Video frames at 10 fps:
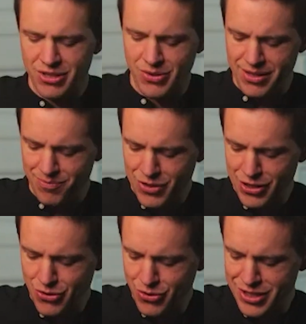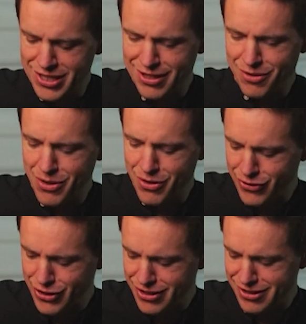great. Thank you, Christy. I think we
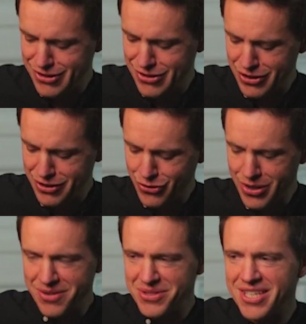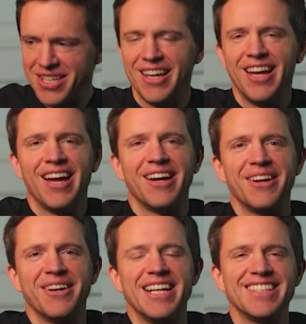covered a lot of ground.
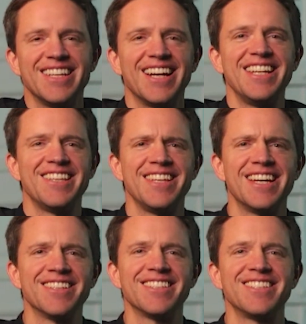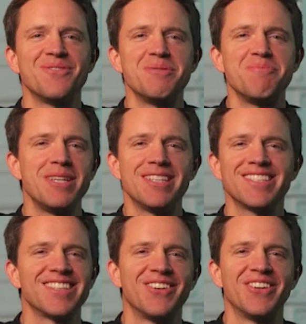Is there anything else that we
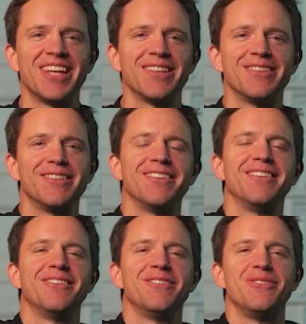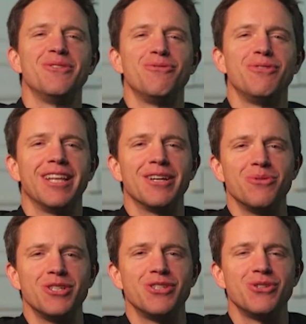missed or that you feel like
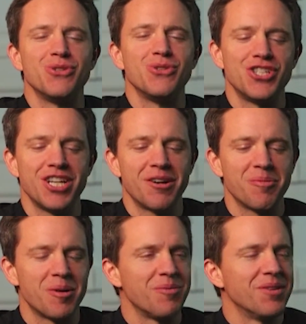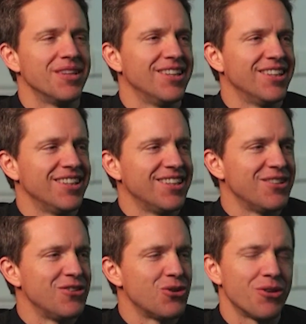you should share about
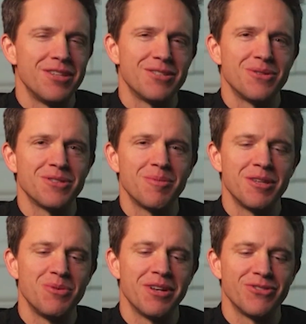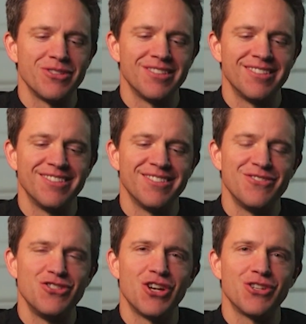Northeastern, something we haven't
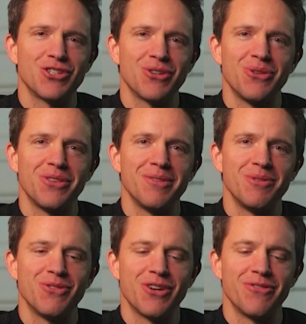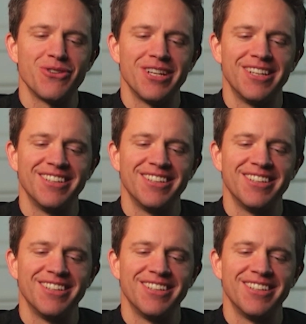touched, or do you think we've covered?